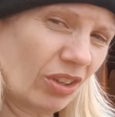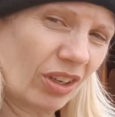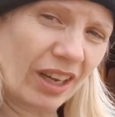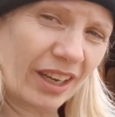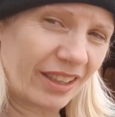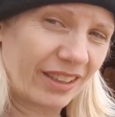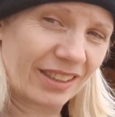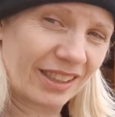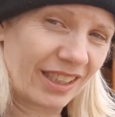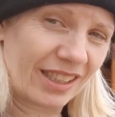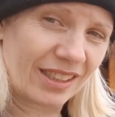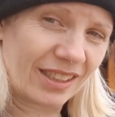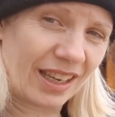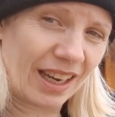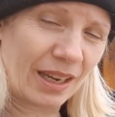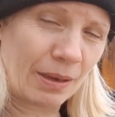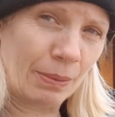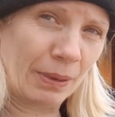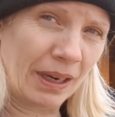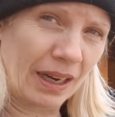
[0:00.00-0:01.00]
look like a
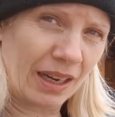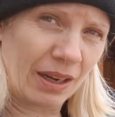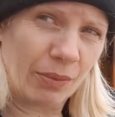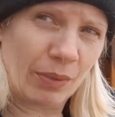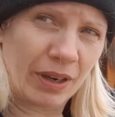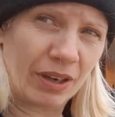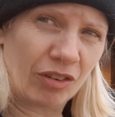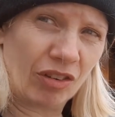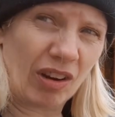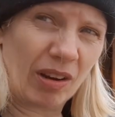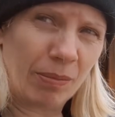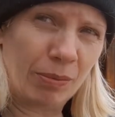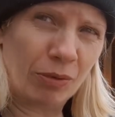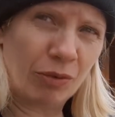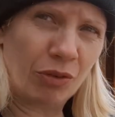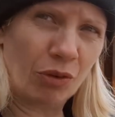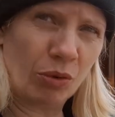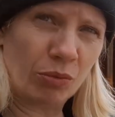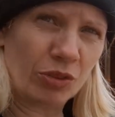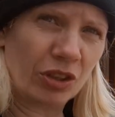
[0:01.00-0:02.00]
seascape in any way, shape or
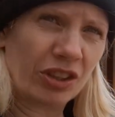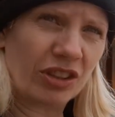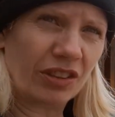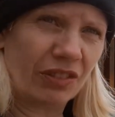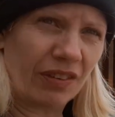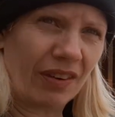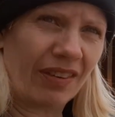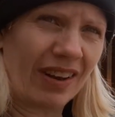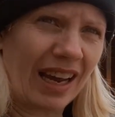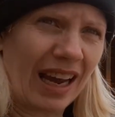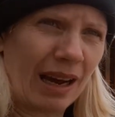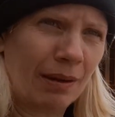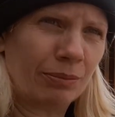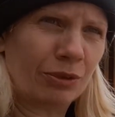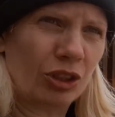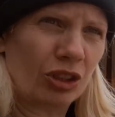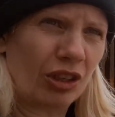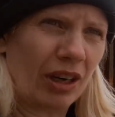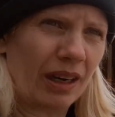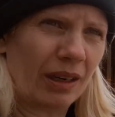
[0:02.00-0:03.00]
form, just a very
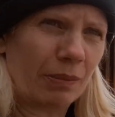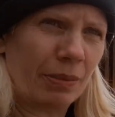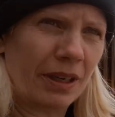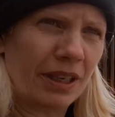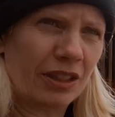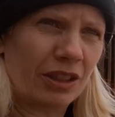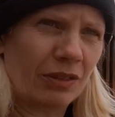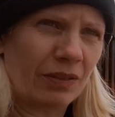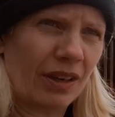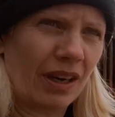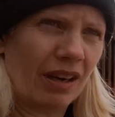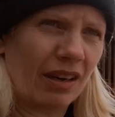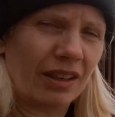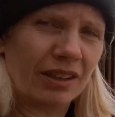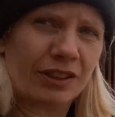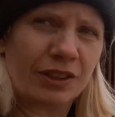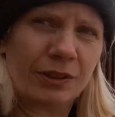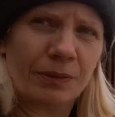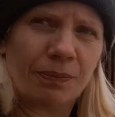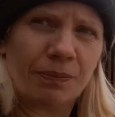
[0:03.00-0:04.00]
abstract piece of art.